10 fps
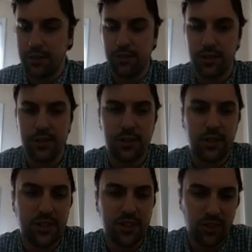So it's
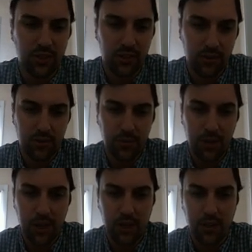considered a little good for
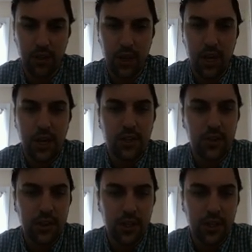black. So I think